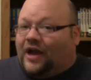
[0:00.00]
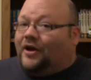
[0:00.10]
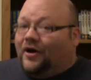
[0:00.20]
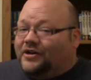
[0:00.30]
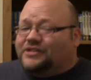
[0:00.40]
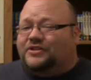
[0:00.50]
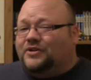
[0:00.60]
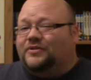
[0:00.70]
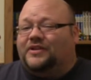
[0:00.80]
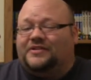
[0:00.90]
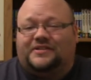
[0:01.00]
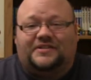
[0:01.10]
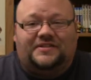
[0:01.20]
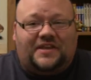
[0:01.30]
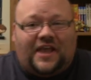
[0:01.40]
I honestly don't think this
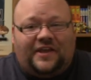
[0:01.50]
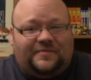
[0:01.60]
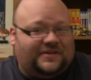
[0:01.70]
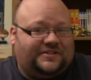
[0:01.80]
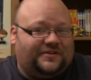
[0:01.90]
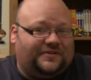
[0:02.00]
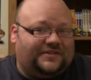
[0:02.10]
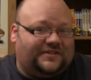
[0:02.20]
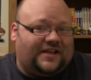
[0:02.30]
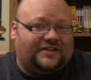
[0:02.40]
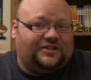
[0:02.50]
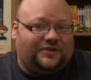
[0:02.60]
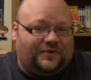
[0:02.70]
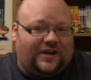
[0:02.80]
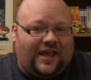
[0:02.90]
is the anime series that's actually
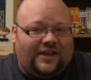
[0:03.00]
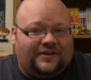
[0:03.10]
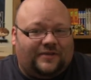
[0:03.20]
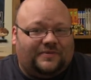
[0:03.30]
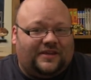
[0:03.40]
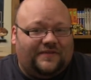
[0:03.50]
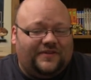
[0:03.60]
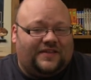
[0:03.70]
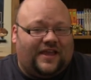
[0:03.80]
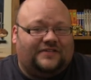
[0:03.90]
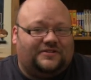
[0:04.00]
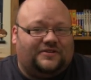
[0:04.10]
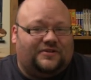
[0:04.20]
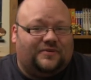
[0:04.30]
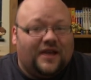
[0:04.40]
going to end up giving that to
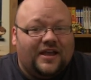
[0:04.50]
you,